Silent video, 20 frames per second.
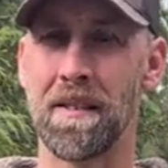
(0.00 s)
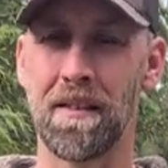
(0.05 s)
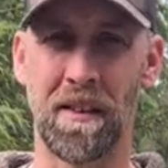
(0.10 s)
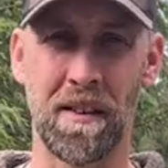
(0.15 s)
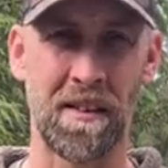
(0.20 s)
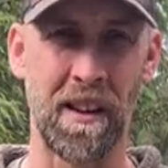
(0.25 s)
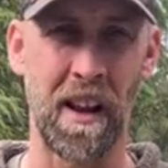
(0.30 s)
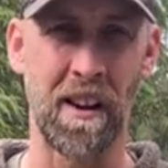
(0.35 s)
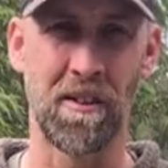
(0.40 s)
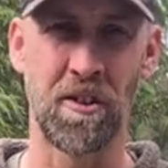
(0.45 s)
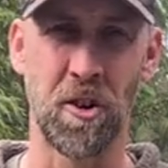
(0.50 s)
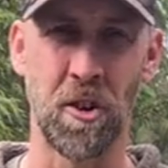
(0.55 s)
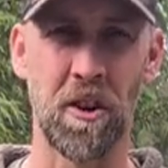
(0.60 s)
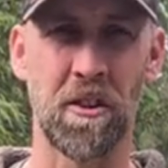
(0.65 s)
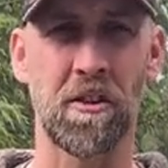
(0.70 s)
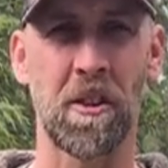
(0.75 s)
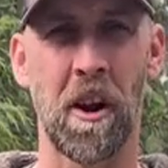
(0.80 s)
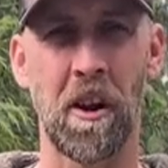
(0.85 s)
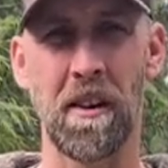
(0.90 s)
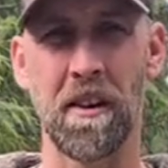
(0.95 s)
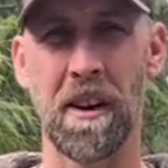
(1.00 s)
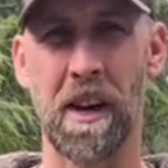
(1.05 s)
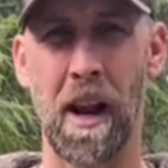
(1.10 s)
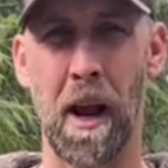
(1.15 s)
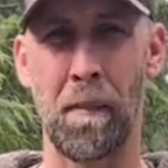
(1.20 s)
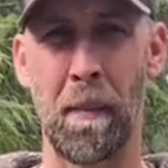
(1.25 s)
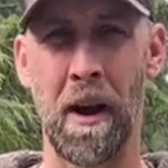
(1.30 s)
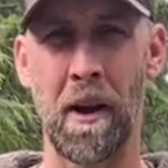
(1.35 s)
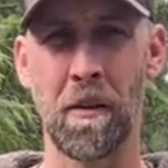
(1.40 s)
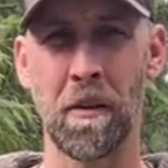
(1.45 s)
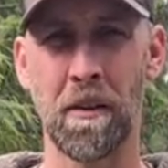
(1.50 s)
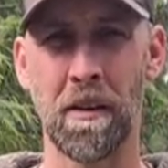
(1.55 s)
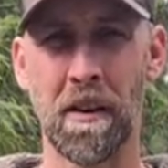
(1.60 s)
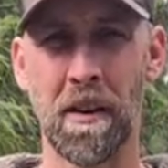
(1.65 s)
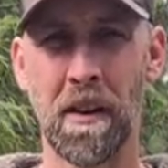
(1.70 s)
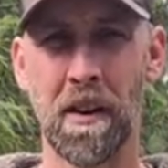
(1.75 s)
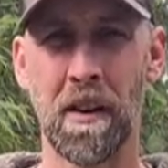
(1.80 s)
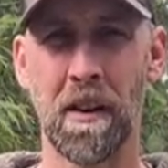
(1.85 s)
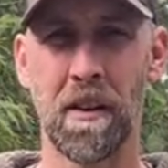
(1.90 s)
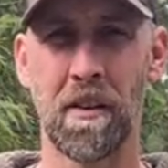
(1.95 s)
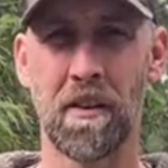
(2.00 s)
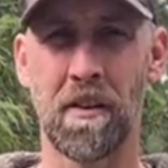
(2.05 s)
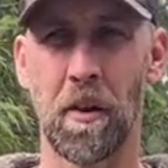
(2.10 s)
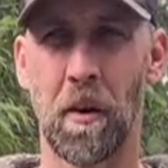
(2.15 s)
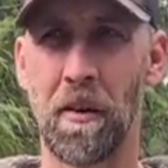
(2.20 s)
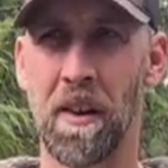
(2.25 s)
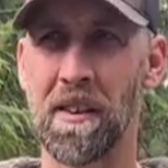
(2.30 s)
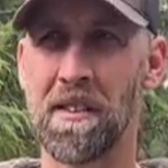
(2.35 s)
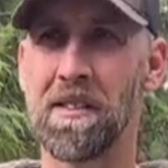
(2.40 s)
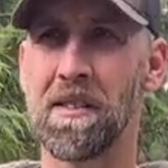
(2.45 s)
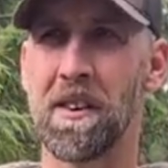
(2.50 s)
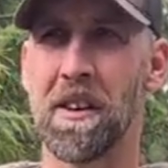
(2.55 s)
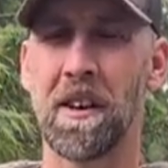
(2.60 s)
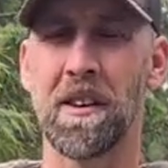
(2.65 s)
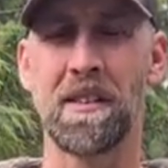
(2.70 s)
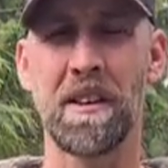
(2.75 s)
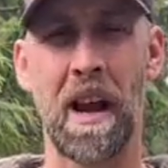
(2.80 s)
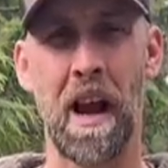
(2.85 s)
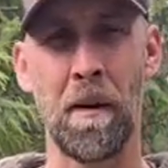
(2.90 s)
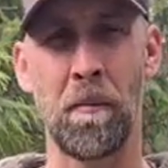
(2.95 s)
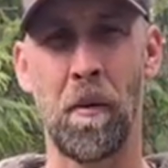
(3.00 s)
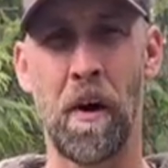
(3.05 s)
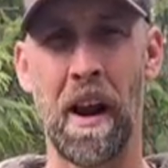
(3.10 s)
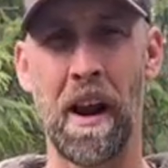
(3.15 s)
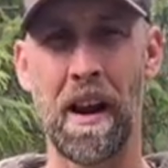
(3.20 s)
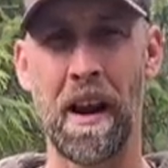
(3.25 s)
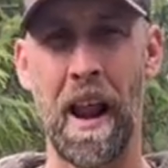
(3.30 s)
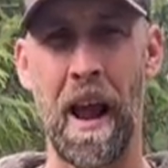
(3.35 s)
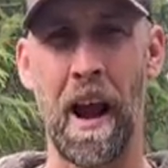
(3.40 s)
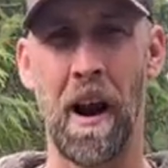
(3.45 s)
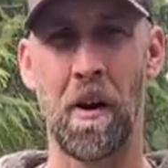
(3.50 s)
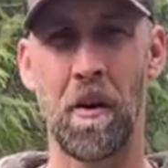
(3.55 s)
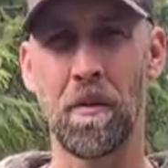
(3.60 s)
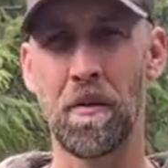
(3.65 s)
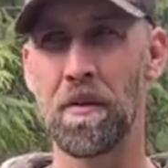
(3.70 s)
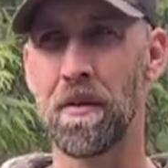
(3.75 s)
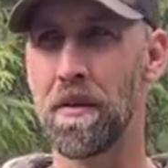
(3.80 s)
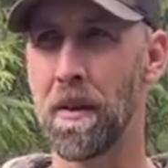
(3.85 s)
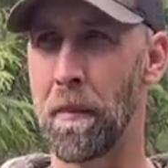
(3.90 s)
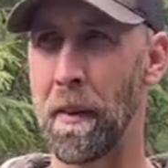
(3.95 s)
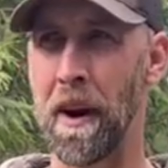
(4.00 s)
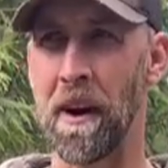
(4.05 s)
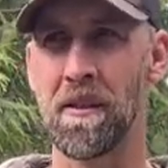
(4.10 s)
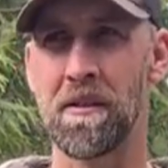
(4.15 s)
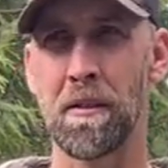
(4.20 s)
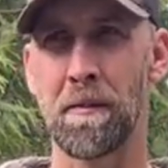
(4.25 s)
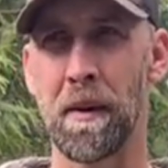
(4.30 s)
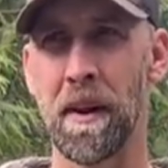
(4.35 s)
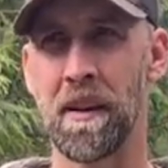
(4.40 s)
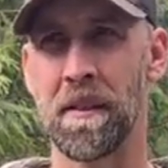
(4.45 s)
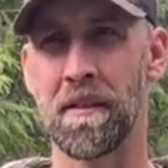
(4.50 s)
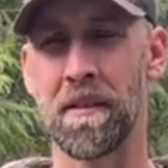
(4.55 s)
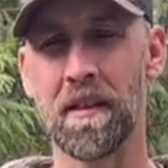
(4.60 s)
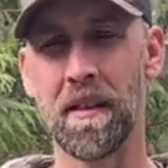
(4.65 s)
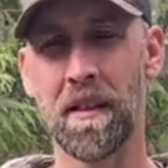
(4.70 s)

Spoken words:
the sun's just starting to come out. So this is a good time right now. The bears have been,